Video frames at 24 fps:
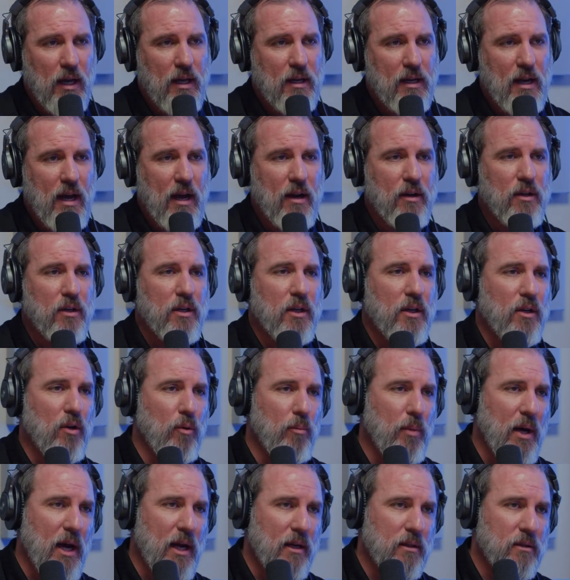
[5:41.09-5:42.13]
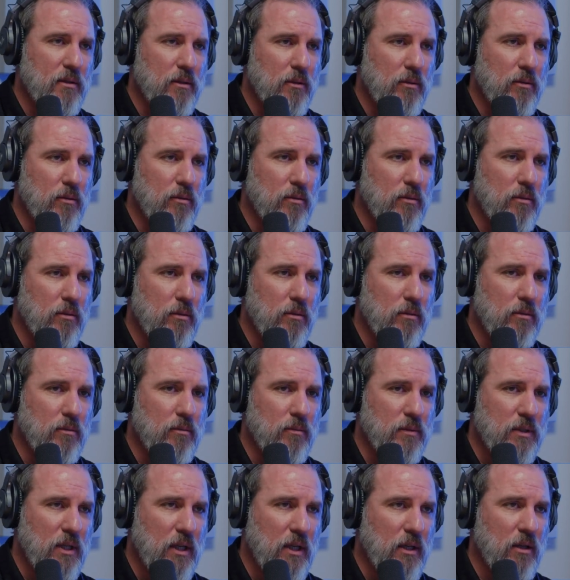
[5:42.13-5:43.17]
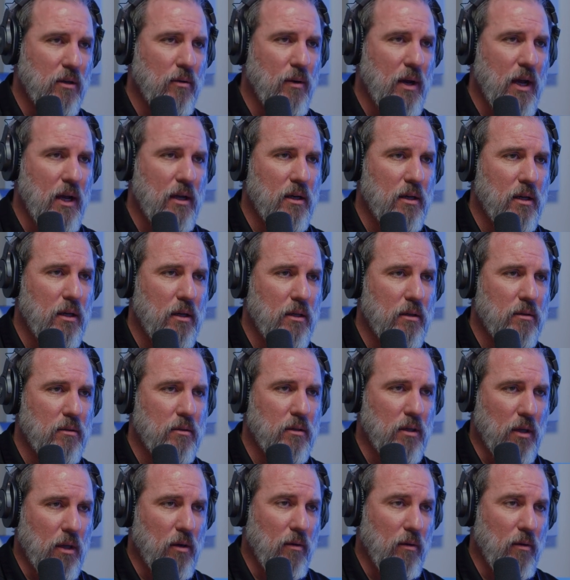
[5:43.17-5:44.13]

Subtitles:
And now you're going to go back to 10 grand in,